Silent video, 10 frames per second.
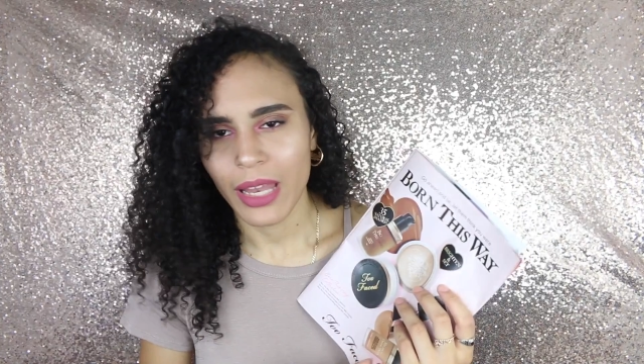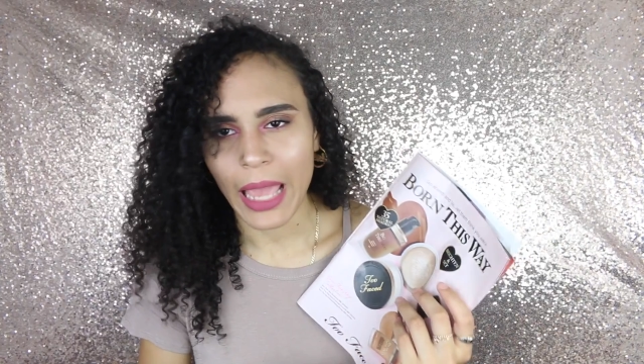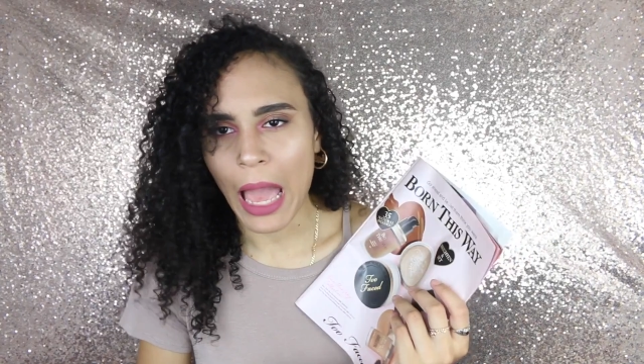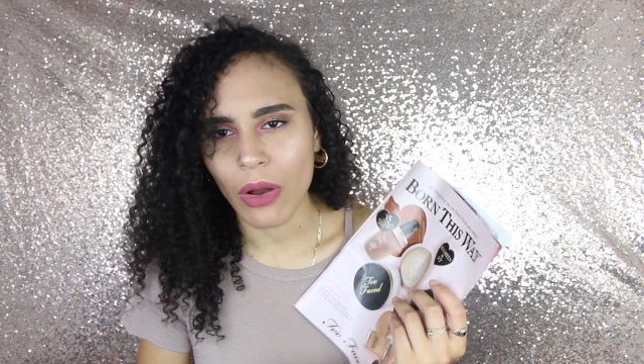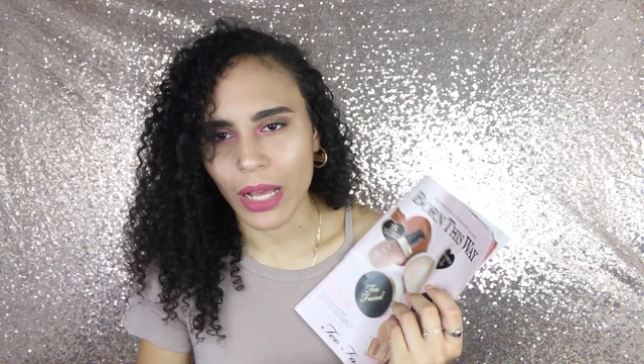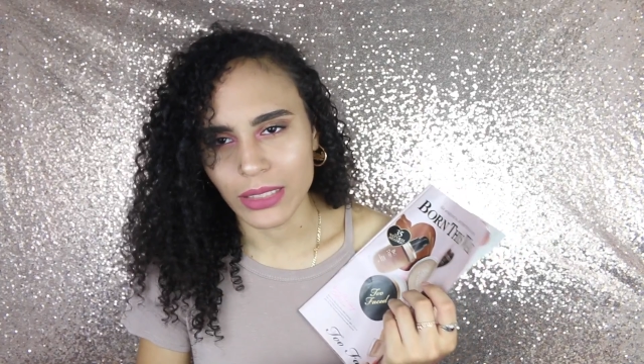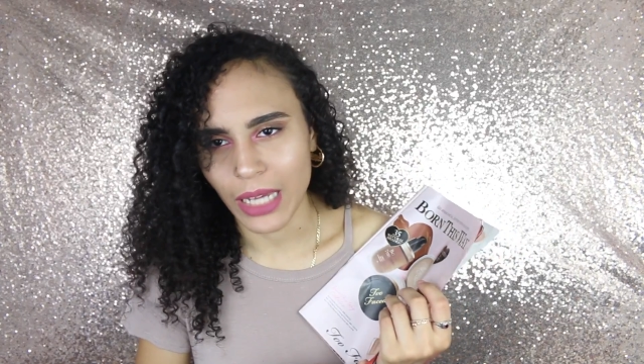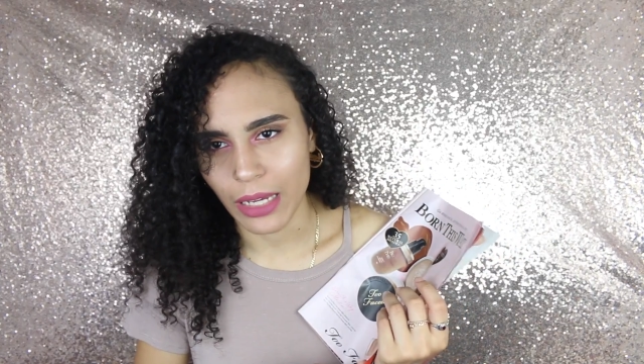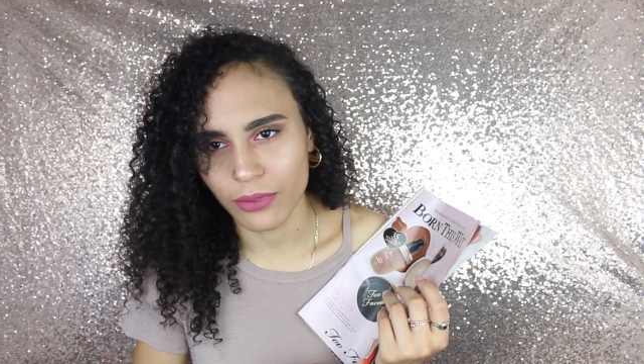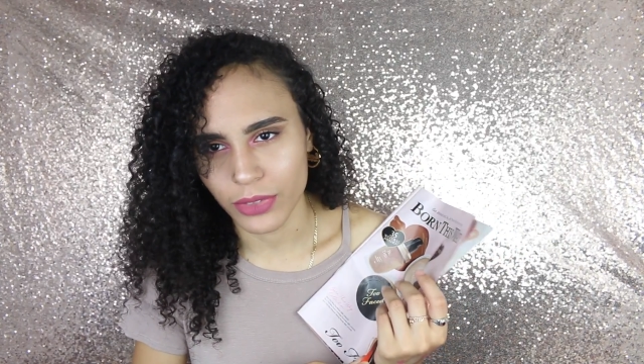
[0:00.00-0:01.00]
Like, I don't got
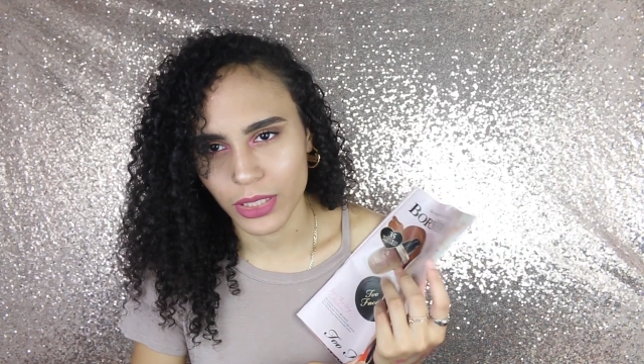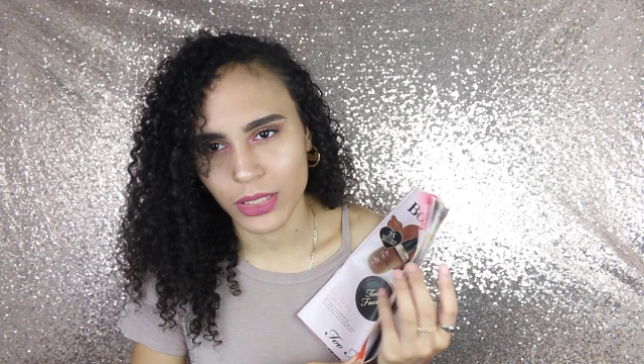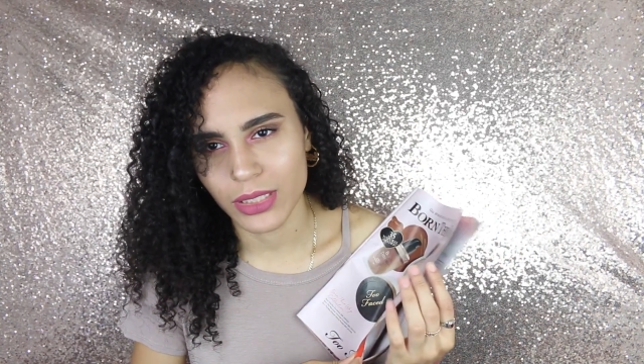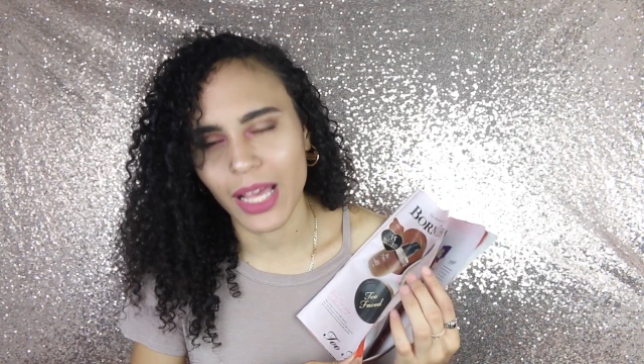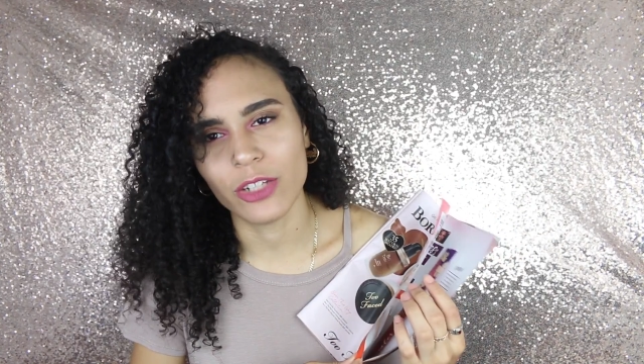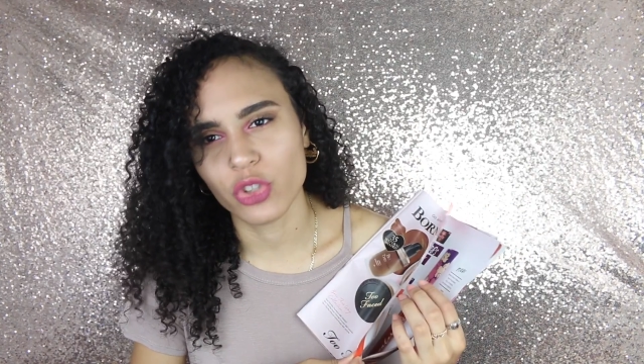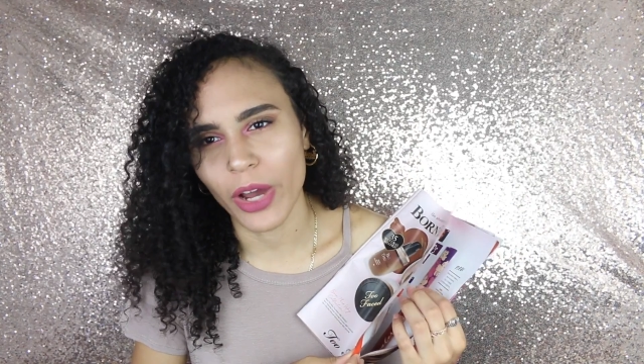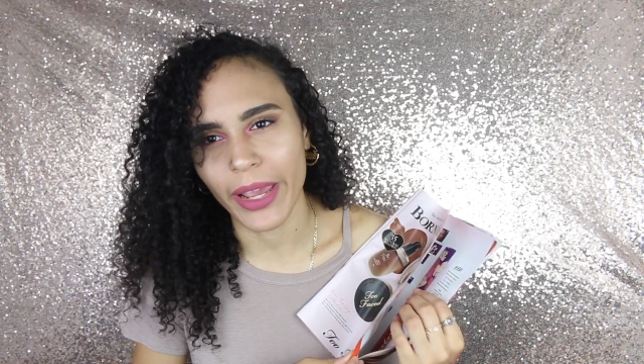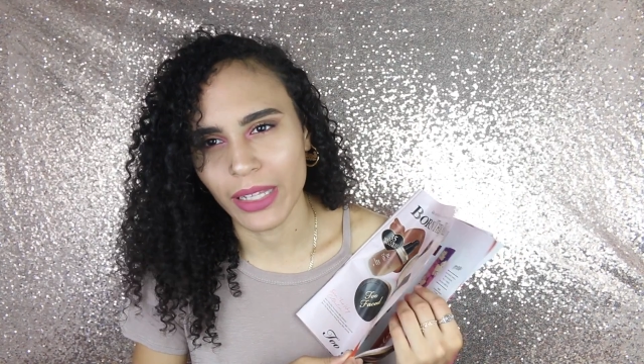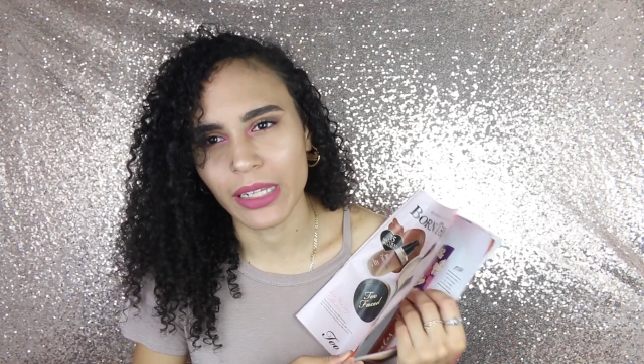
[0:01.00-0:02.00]
time for this. I'll
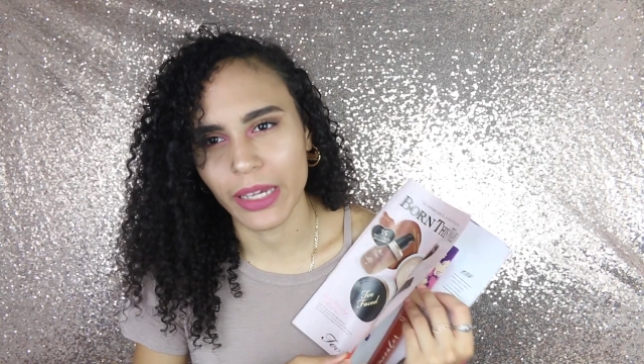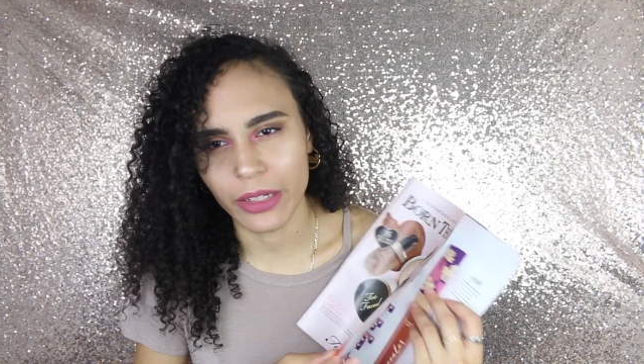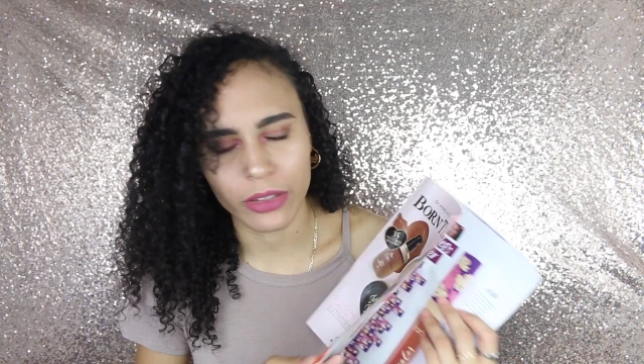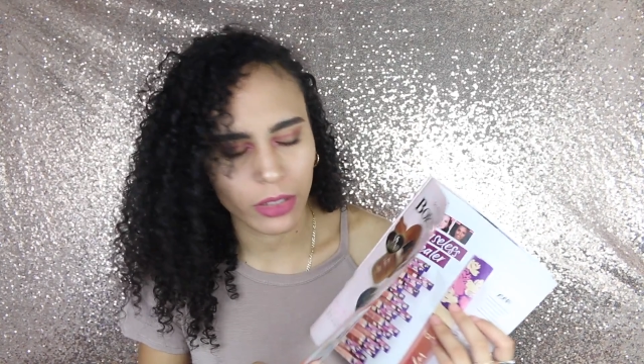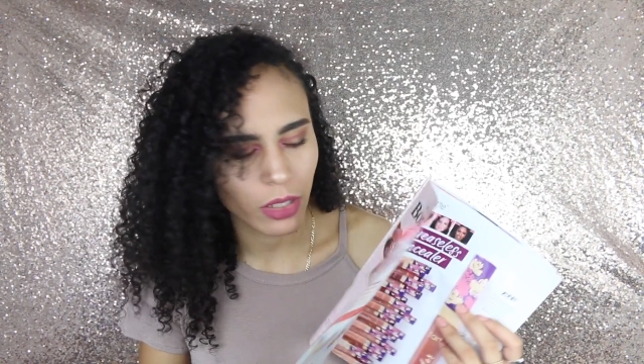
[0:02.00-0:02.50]
try it later.